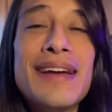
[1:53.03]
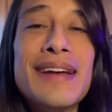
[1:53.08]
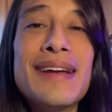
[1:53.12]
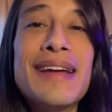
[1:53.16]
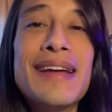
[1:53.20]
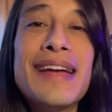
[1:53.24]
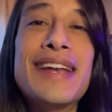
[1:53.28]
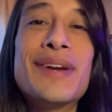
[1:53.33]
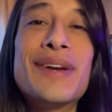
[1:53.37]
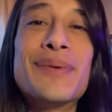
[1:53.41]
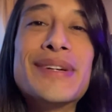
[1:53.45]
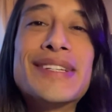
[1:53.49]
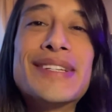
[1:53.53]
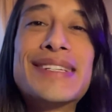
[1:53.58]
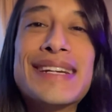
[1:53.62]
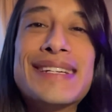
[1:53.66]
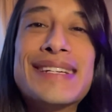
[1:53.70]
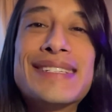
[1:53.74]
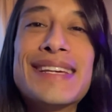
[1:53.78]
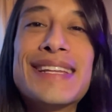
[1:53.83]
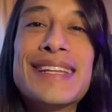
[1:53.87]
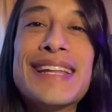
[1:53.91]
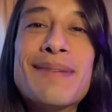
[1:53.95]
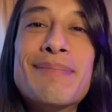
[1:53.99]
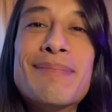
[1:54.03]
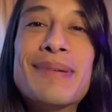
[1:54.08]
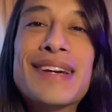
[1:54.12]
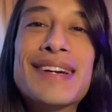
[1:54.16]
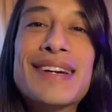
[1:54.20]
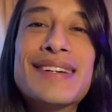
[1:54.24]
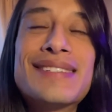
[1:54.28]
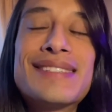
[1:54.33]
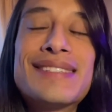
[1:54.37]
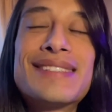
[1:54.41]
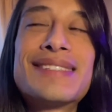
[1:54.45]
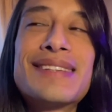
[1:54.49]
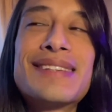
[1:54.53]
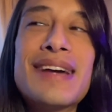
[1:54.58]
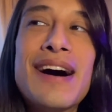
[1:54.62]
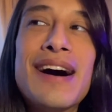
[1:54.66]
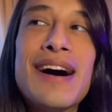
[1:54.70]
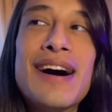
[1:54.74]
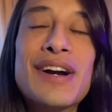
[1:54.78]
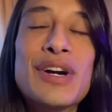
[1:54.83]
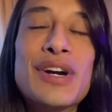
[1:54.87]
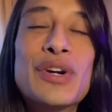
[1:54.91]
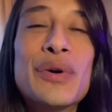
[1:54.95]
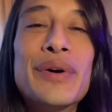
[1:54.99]
And the reason I say that because
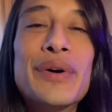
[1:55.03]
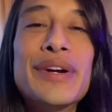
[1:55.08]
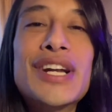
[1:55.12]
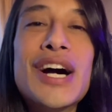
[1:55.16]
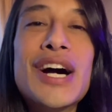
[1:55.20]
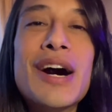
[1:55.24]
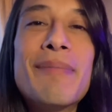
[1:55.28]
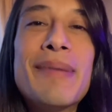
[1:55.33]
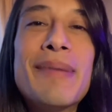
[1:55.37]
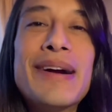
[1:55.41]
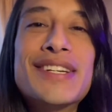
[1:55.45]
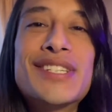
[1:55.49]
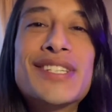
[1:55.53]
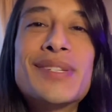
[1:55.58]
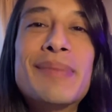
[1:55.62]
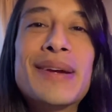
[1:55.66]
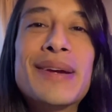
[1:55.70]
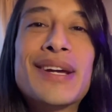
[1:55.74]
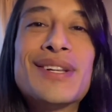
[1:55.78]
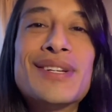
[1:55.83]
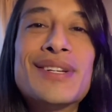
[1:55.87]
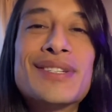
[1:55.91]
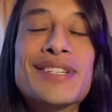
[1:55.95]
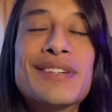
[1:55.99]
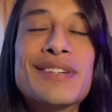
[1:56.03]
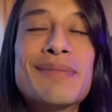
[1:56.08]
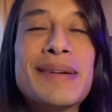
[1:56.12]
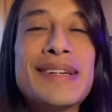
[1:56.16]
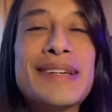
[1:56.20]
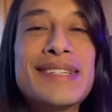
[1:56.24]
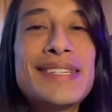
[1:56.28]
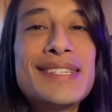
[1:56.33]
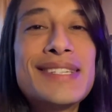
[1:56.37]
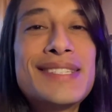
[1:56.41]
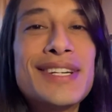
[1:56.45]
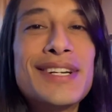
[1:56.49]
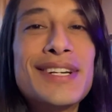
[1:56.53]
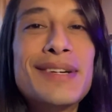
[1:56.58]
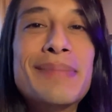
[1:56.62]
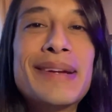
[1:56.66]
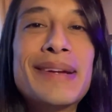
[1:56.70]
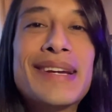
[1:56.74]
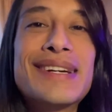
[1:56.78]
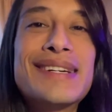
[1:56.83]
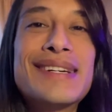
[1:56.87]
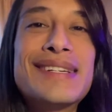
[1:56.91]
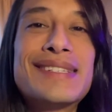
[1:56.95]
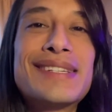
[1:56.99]
growing up, I used to be closer to my sister
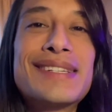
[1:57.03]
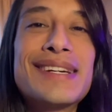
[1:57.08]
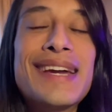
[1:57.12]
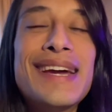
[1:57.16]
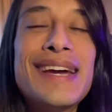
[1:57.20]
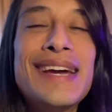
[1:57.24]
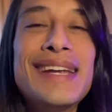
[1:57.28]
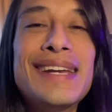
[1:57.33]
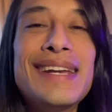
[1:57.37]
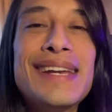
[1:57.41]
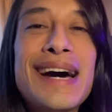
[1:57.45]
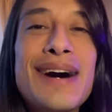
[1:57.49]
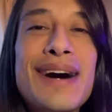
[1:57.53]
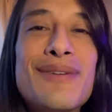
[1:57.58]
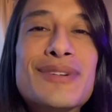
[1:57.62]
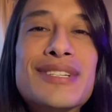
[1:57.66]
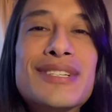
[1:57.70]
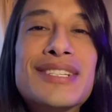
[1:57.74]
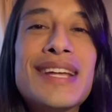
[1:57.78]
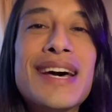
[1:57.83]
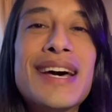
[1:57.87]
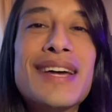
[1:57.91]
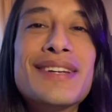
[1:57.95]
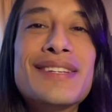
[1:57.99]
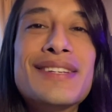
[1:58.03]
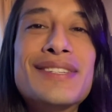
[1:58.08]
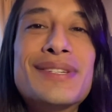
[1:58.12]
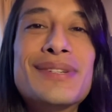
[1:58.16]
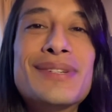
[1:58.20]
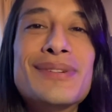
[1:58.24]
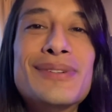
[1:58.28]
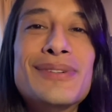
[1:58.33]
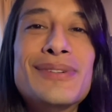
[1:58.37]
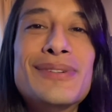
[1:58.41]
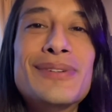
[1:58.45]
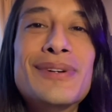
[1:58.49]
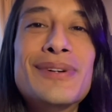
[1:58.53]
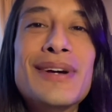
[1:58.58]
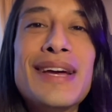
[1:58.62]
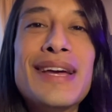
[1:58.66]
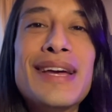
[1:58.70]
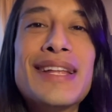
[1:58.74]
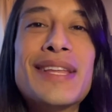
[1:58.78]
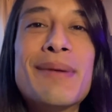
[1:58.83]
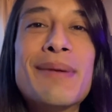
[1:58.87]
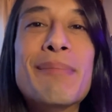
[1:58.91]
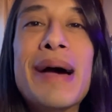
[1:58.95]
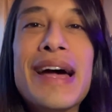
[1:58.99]
because, again, I was not into
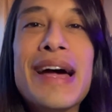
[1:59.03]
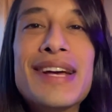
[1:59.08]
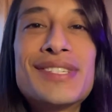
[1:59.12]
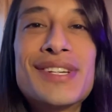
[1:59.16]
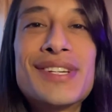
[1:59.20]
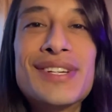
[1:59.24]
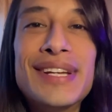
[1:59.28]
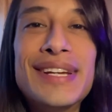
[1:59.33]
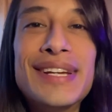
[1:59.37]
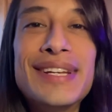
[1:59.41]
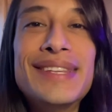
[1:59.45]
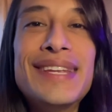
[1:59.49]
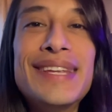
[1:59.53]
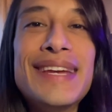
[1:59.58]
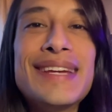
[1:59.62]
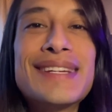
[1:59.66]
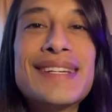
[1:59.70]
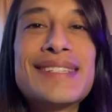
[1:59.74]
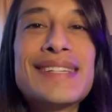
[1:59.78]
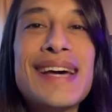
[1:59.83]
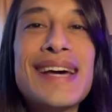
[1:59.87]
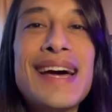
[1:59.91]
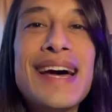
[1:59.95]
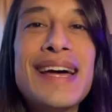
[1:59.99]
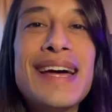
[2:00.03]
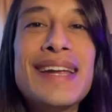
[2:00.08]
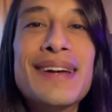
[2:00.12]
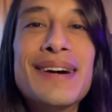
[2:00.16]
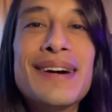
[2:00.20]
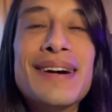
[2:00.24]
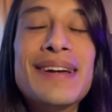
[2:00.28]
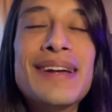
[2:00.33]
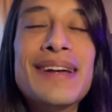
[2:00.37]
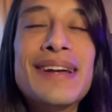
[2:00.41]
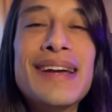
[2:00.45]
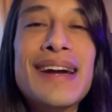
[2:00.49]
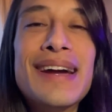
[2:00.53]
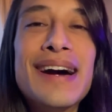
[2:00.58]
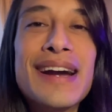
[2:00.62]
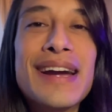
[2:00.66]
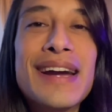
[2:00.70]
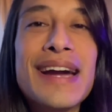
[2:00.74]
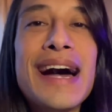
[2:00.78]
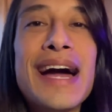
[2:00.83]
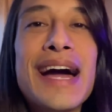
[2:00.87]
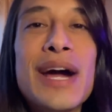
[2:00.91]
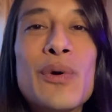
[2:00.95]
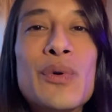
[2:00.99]
the masculine things that a
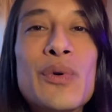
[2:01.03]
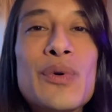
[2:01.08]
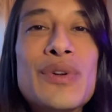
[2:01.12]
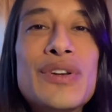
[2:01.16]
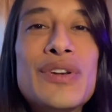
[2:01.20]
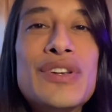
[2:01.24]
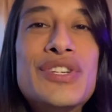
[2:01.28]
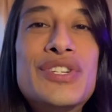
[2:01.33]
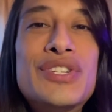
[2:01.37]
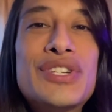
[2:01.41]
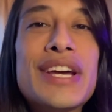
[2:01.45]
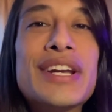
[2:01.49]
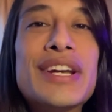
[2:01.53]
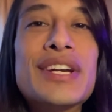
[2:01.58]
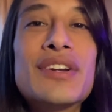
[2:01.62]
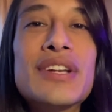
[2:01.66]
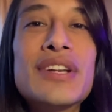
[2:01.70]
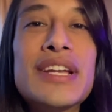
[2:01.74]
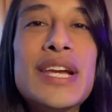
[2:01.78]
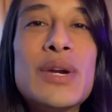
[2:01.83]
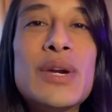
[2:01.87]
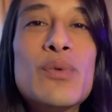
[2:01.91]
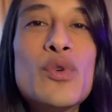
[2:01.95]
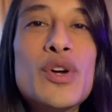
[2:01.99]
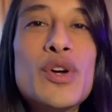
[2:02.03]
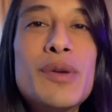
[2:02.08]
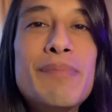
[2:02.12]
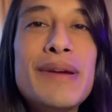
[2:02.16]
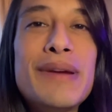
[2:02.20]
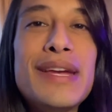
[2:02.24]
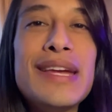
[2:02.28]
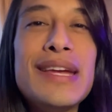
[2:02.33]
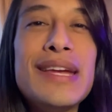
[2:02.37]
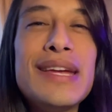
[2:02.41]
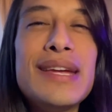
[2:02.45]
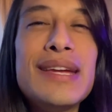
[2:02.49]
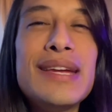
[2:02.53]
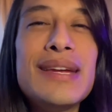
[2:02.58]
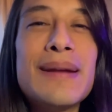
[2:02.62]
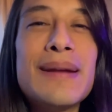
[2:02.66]
guy generally would be